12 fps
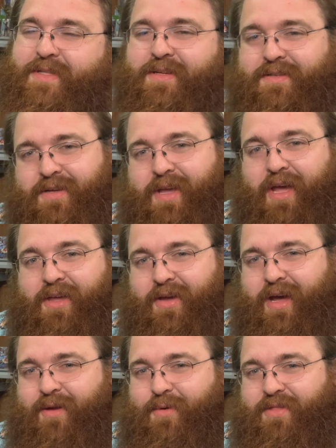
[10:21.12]
So yeah, you
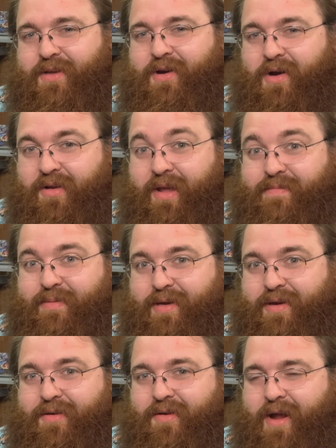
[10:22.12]
kind of want the card game to be
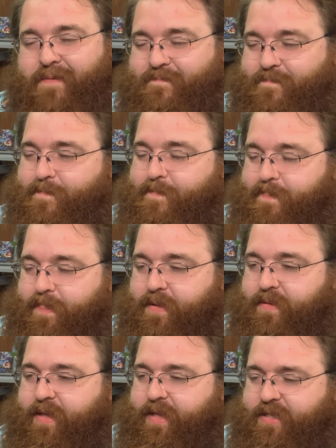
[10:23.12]
good, right?
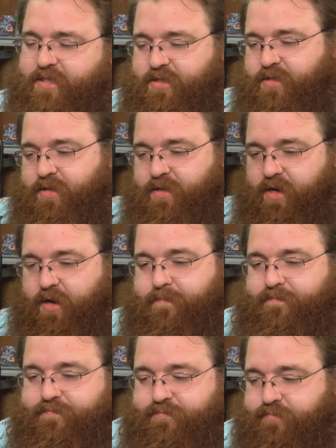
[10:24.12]
And that's,
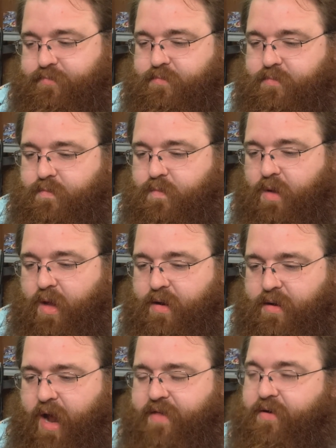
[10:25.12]

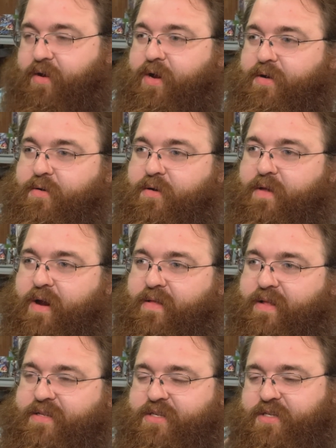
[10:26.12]
neither here nor there.
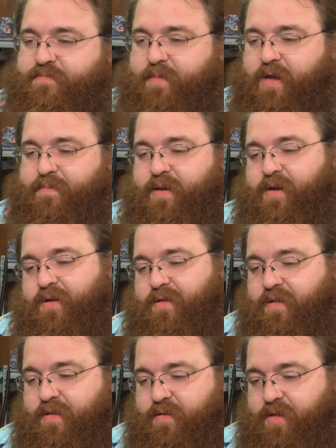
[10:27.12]
That's just my opinion
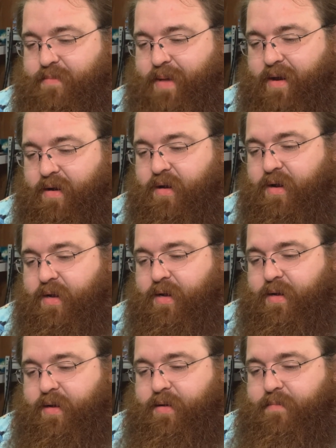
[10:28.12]
on the matter.
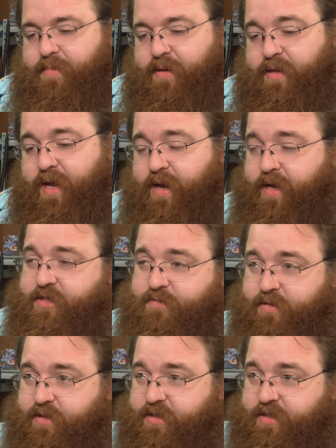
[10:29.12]
But yeah, I just
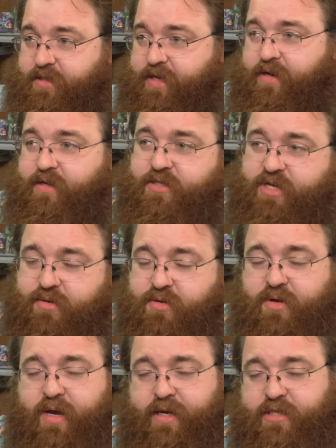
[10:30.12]
wanted to sit down and chat with
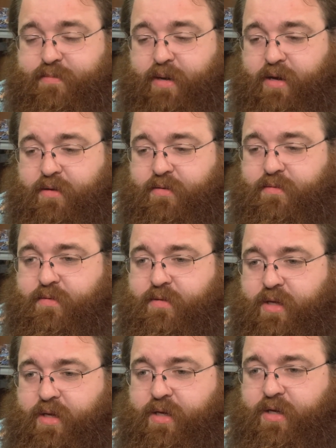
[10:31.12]
you guys about
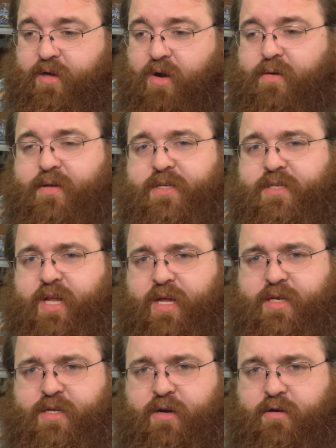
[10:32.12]
the current
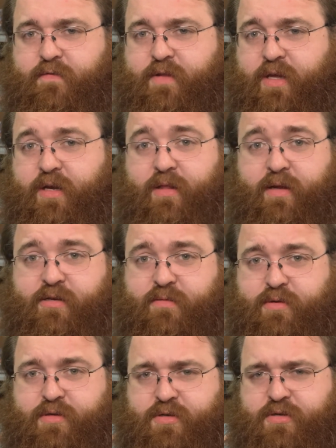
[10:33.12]
state of the collector
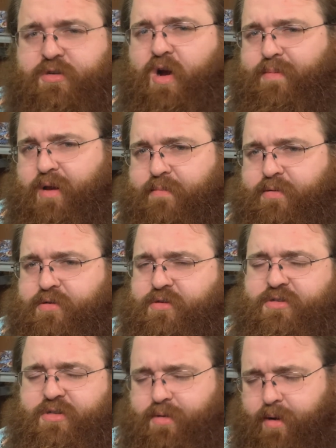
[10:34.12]
boosters, carbonite
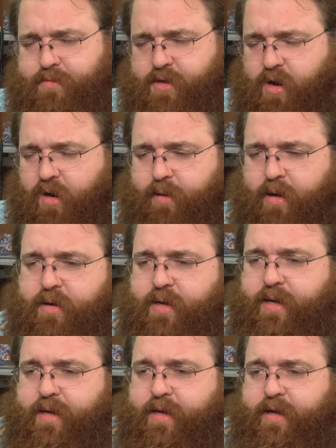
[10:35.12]
boosters. You know what I'm talking about.
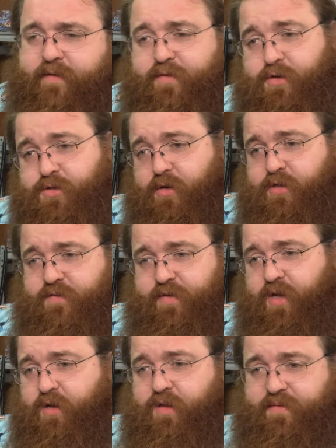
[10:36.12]
If you enjoyed this
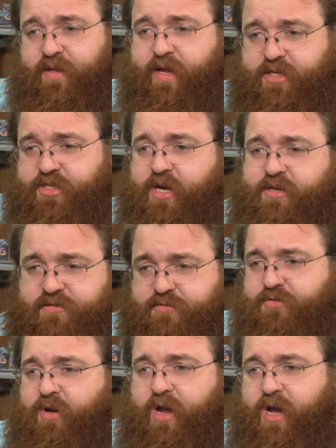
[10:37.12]
video, leave a like, share,
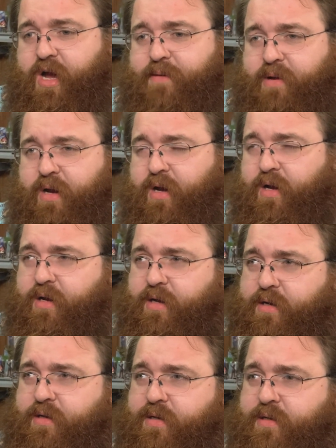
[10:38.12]
subscribe.